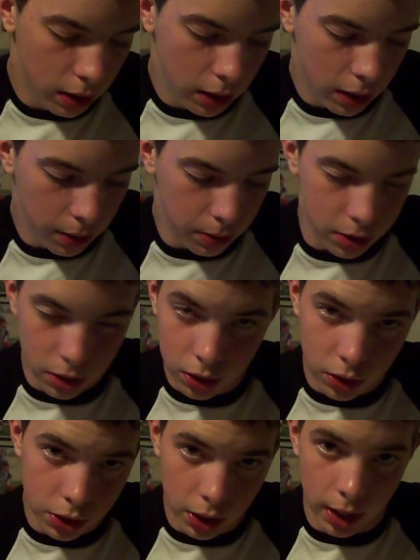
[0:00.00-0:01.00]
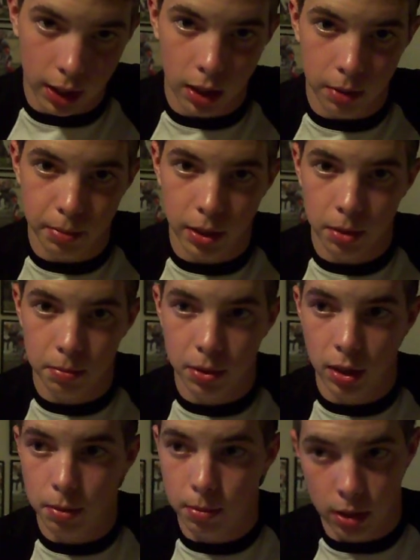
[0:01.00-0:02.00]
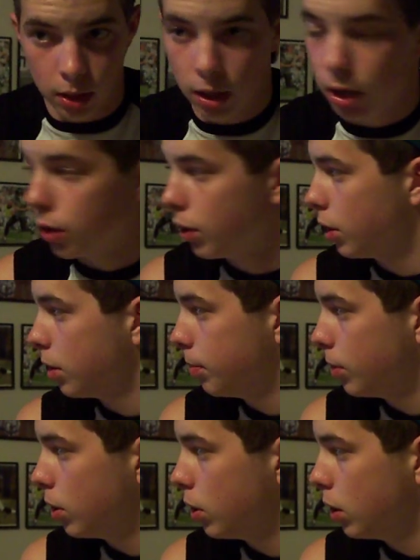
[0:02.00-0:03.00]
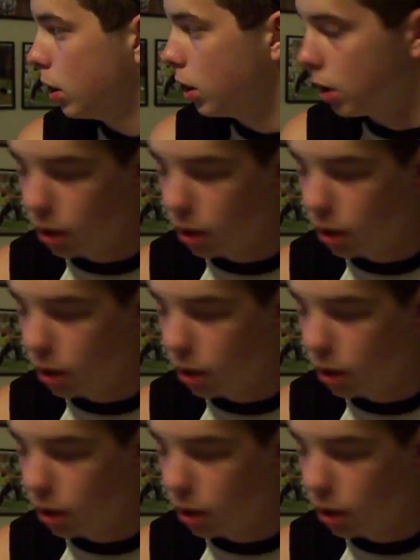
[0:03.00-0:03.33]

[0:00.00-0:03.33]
He was a little shaken up by the play, but he held onto the ball and